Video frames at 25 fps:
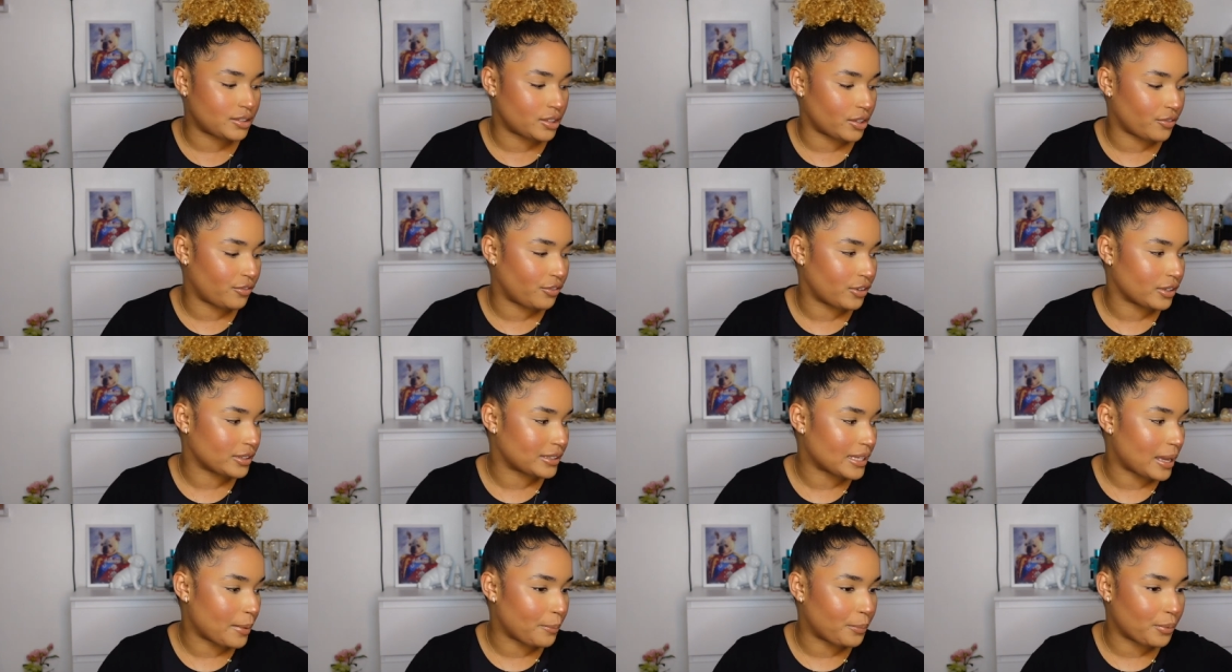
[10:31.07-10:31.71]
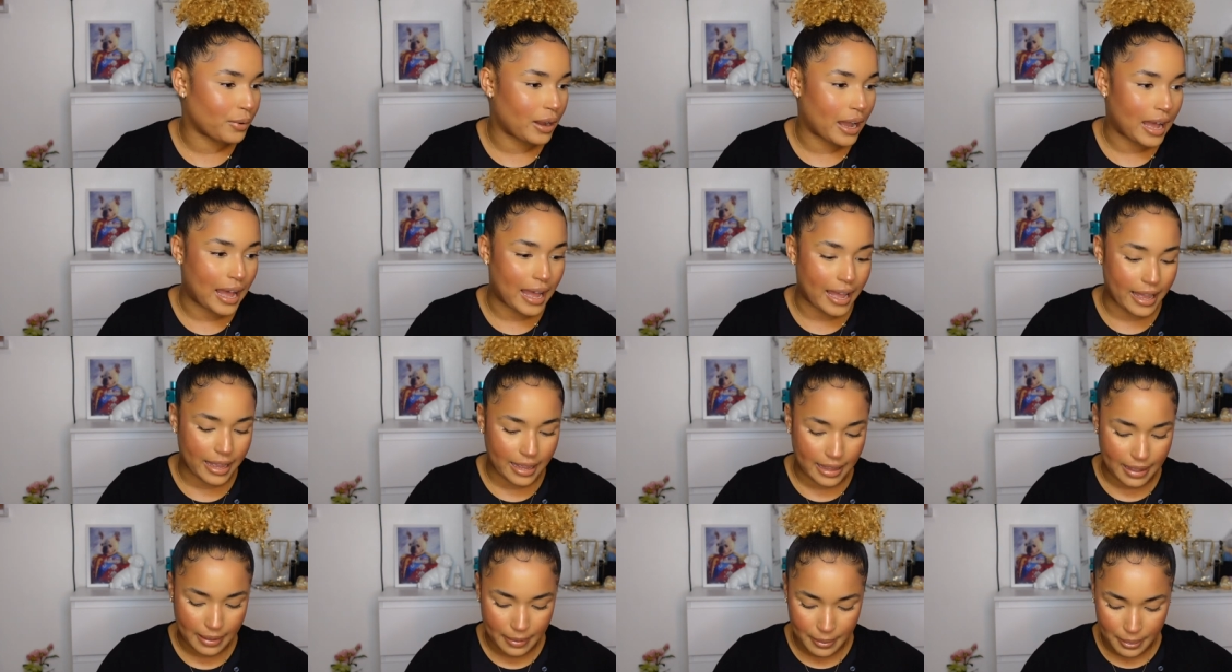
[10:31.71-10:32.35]
So for example,
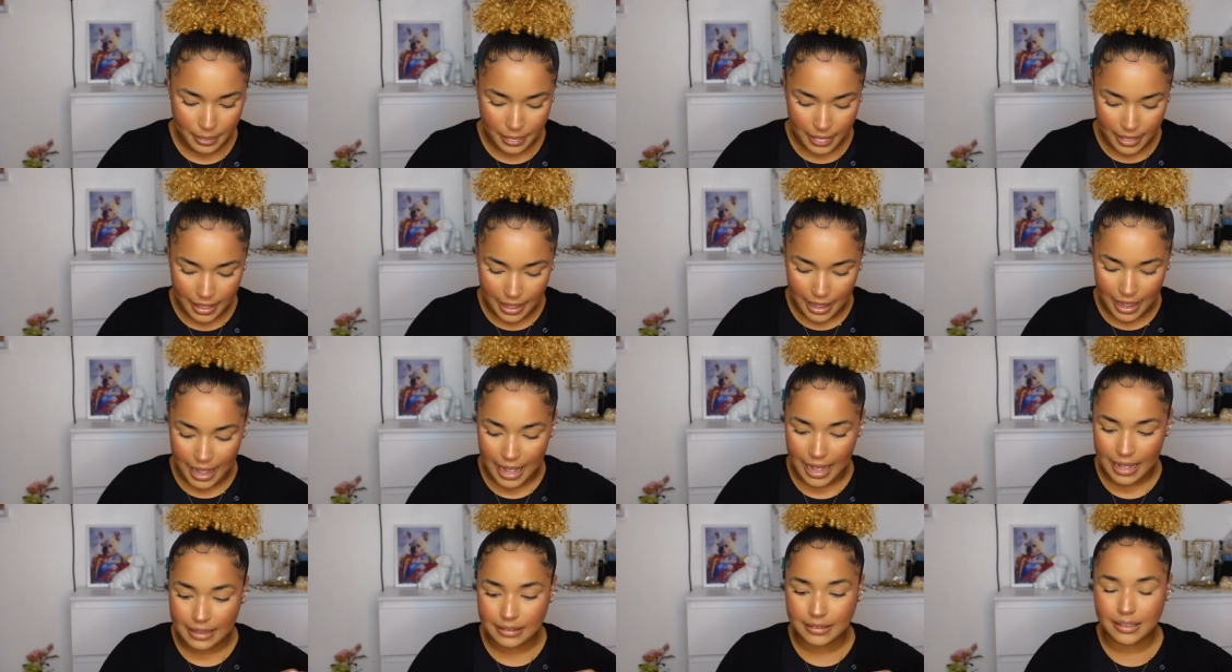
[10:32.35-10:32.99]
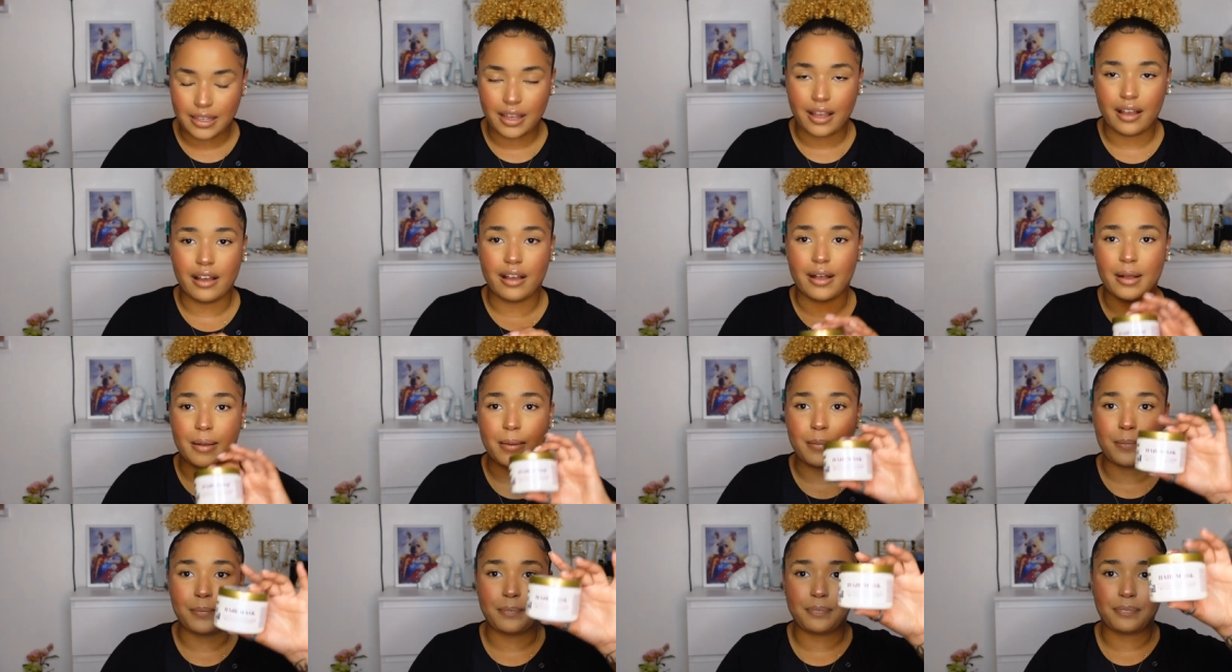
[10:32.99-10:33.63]
I had
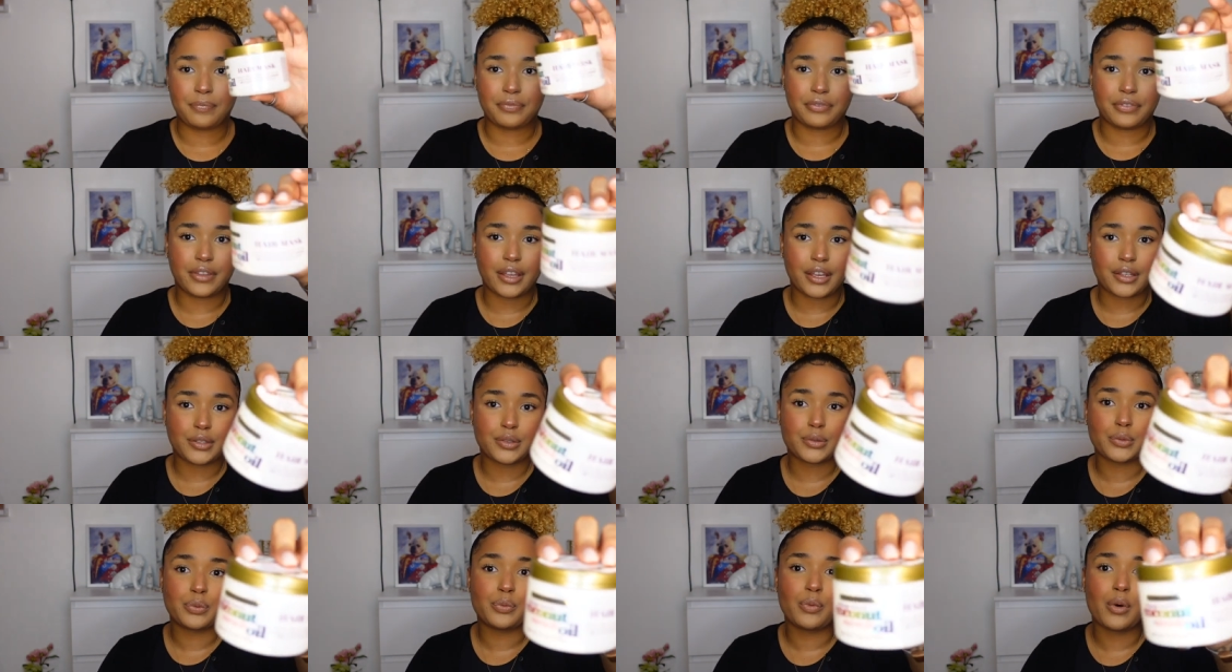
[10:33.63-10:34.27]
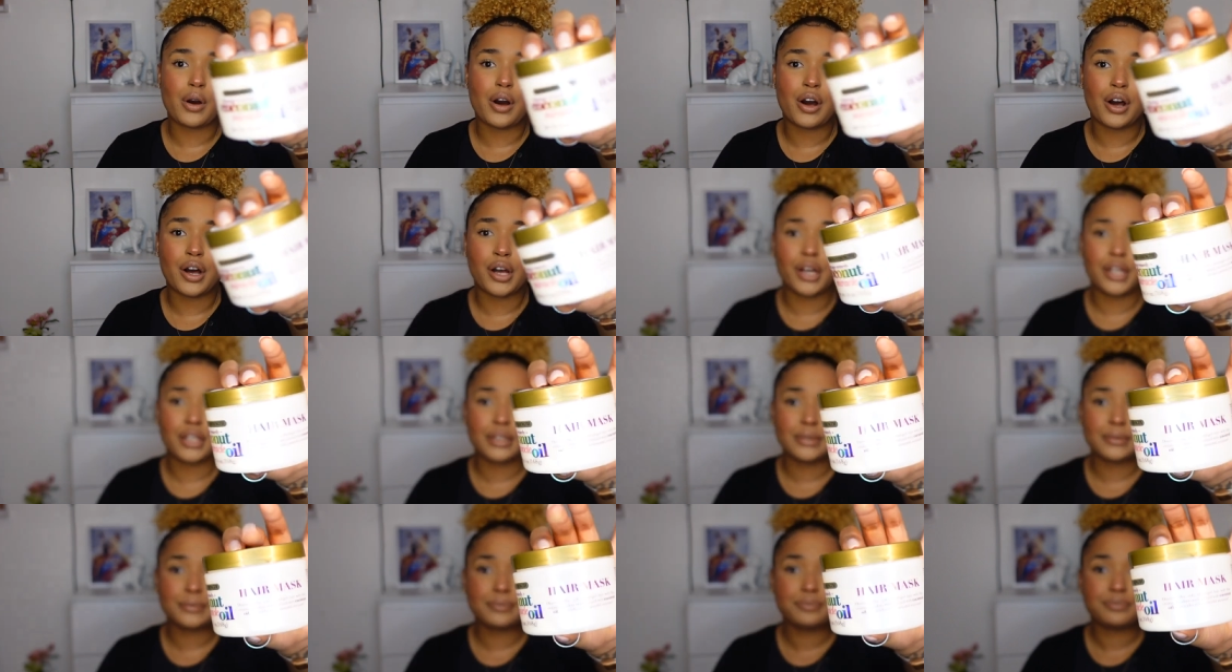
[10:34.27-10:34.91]
this
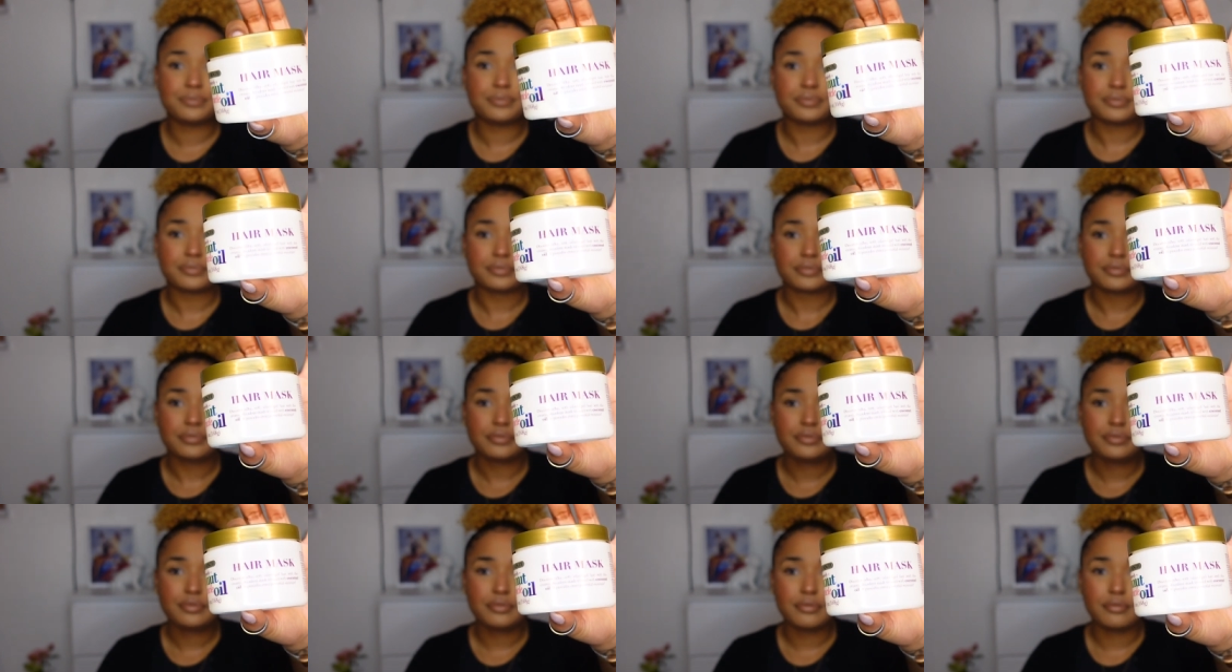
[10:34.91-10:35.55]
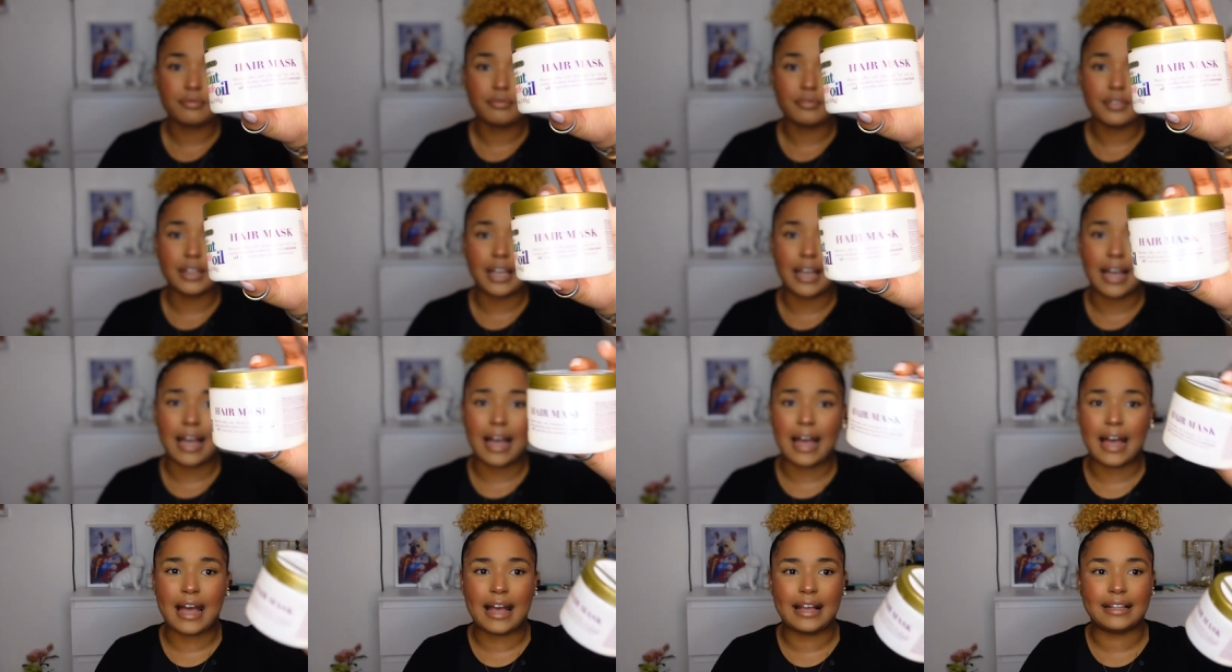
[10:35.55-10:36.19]
one
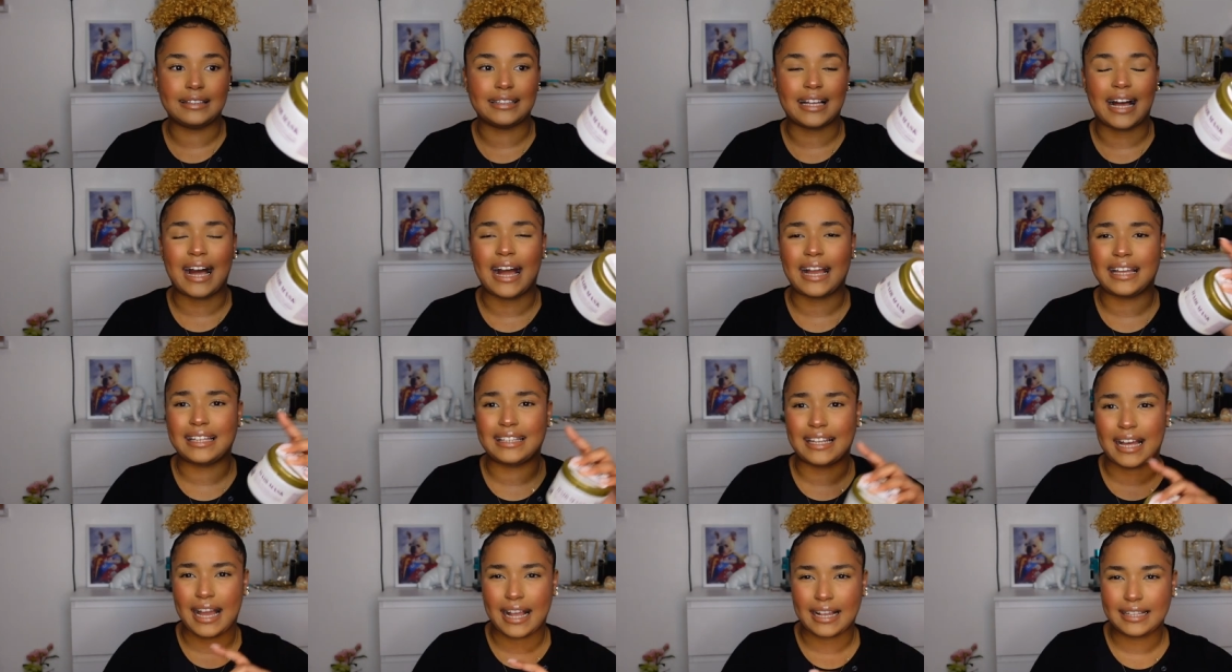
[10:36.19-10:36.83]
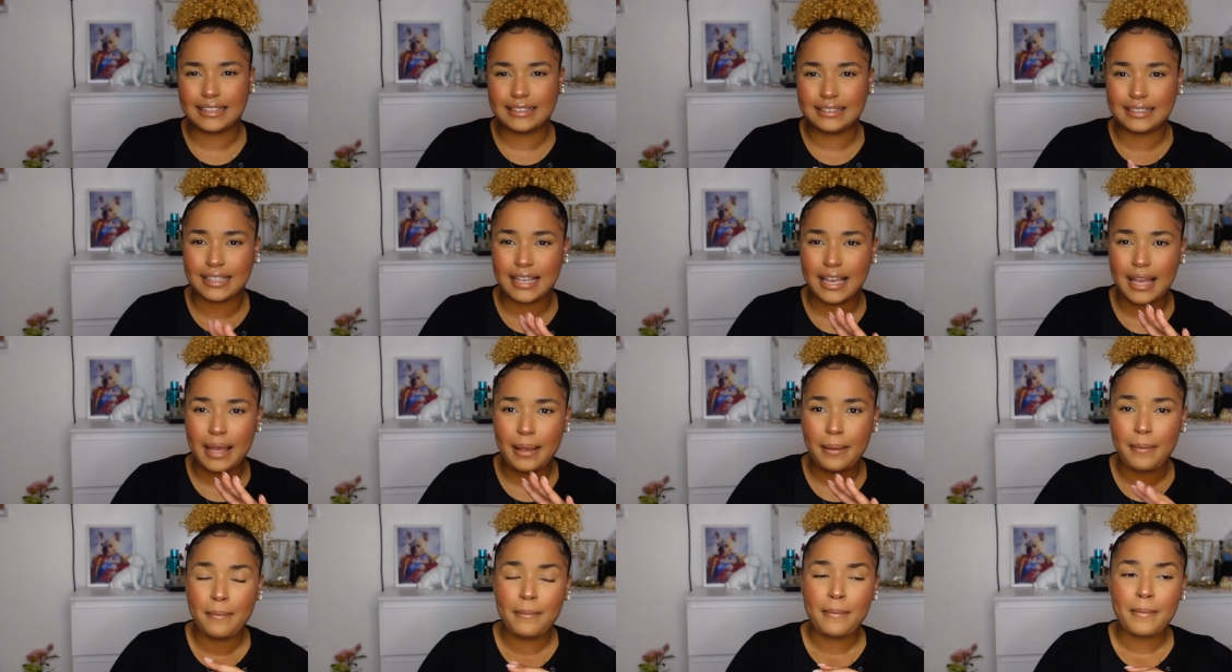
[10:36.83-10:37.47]
and I liked
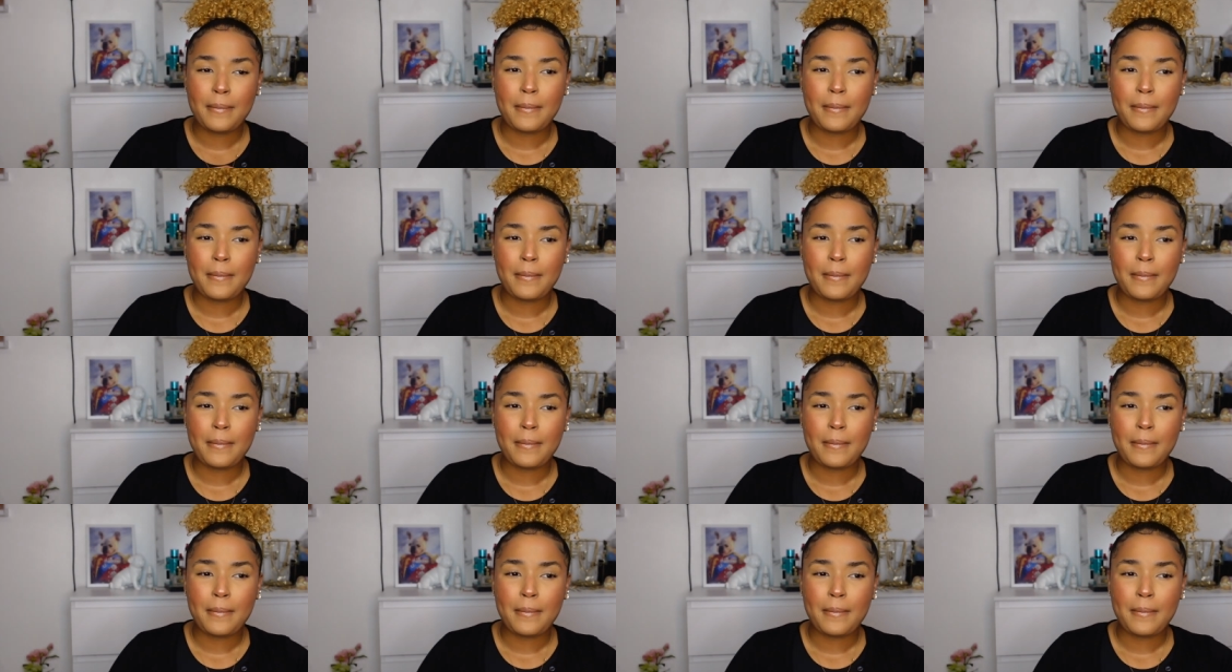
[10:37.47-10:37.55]
it.